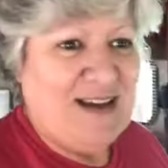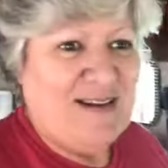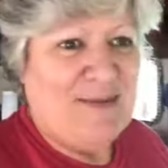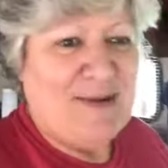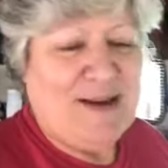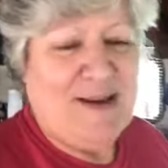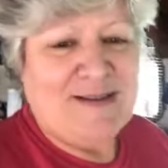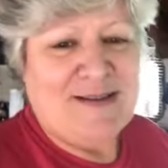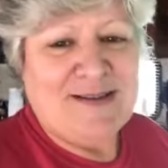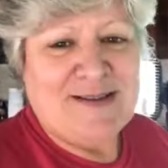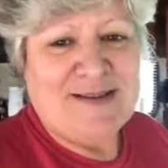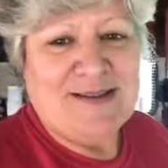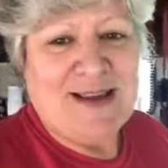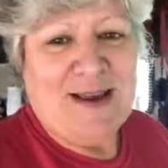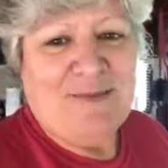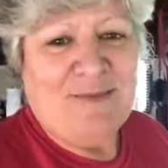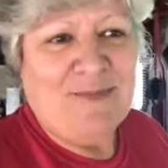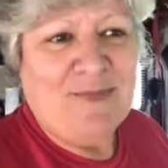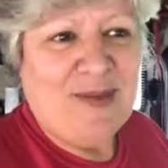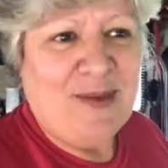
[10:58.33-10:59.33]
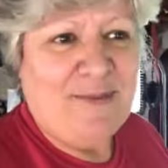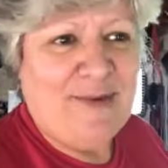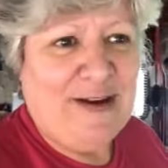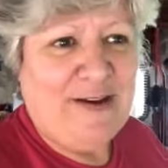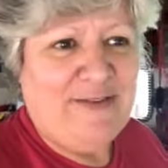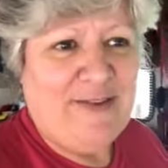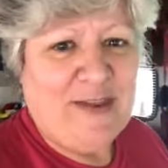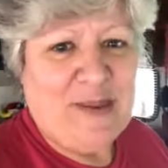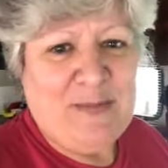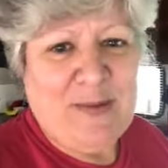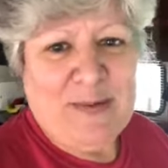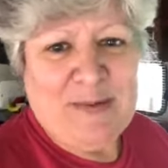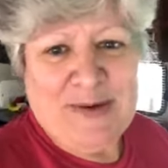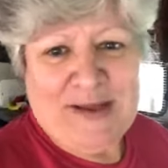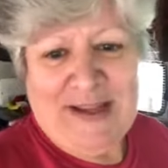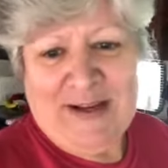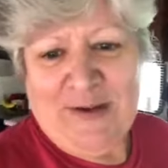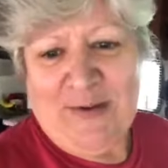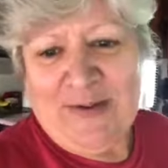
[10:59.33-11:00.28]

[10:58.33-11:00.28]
because I'm waiting for other people to get